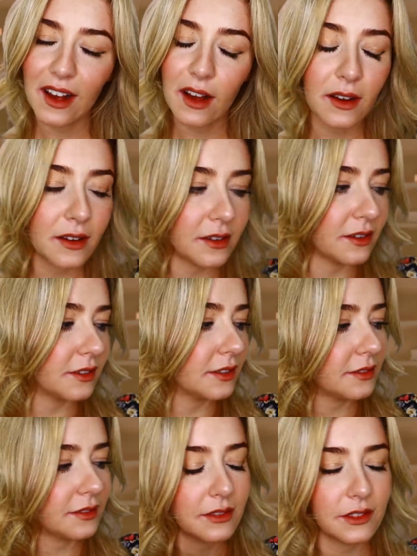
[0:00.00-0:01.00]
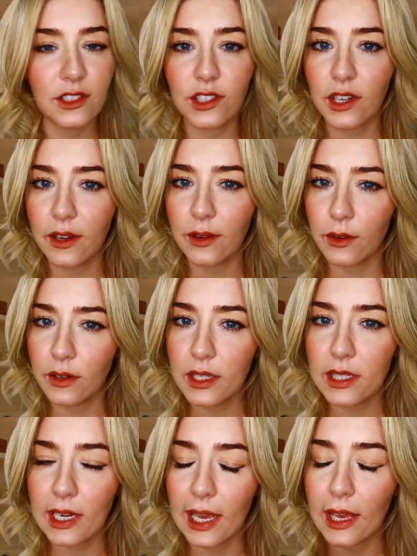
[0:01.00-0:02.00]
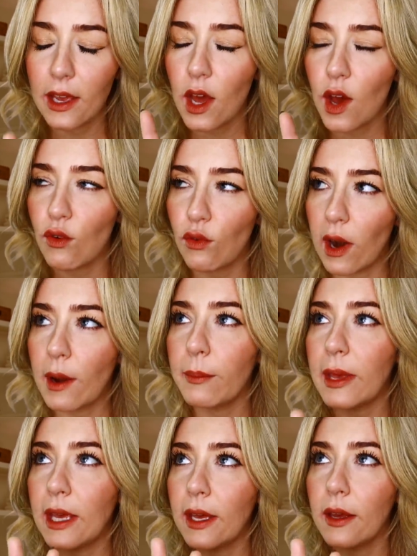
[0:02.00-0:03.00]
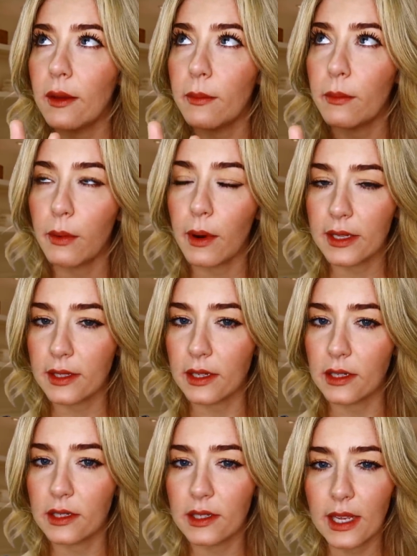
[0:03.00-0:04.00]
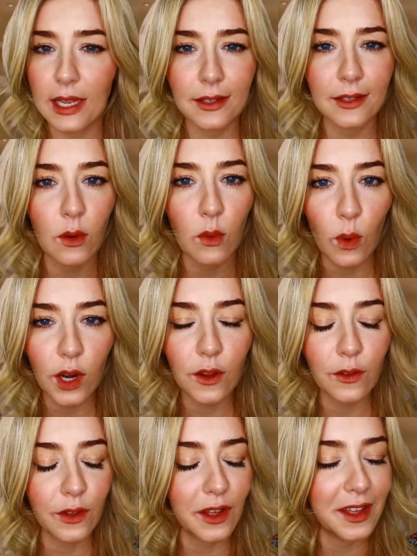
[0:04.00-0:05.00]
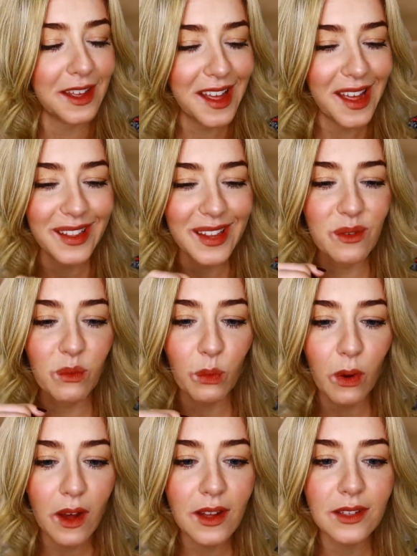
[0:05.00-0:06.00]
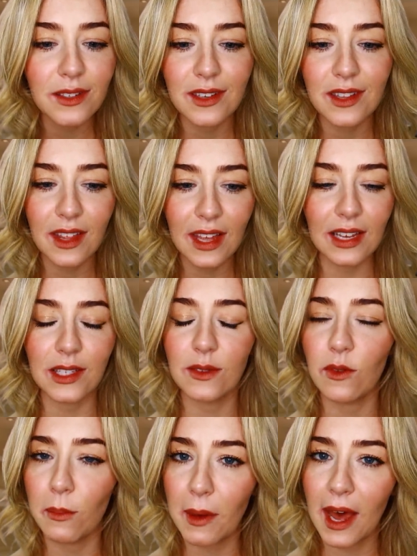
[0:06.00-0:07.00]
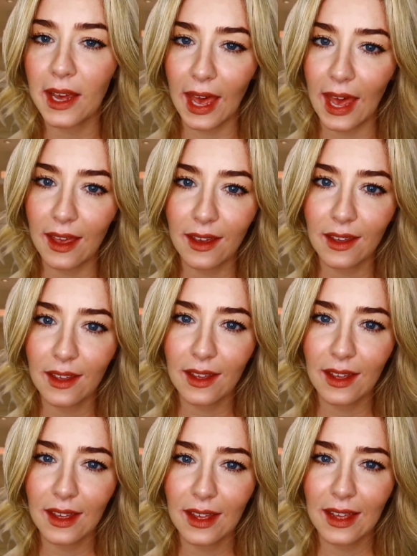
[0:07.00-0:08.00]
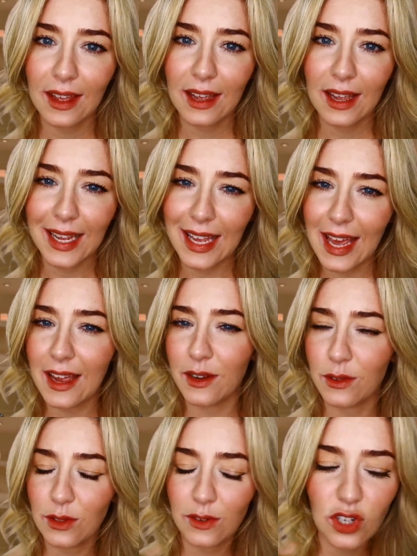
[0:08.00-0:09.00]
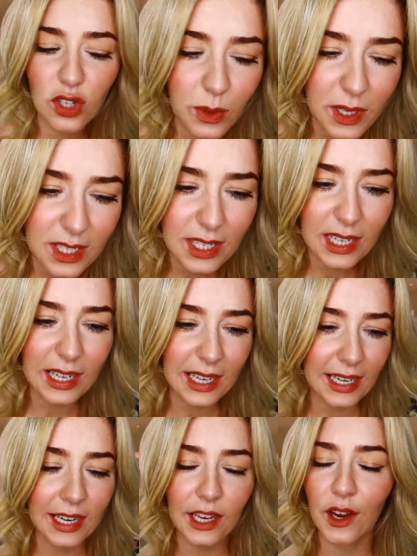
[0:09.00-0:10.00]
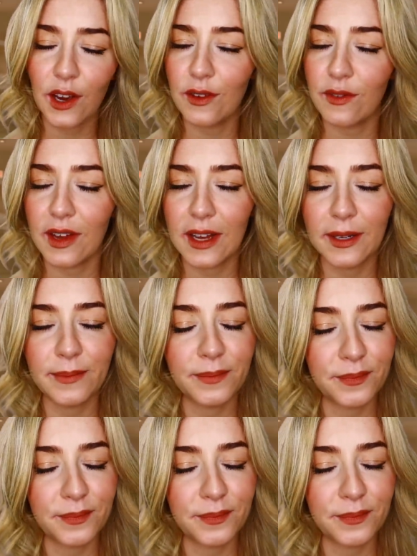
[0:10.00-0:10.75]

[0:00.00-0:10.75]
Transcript: Oh, don't, honestly, wrapping presents is one of the worst things for backache. Yeah, and you're sort of twisting, leaning over.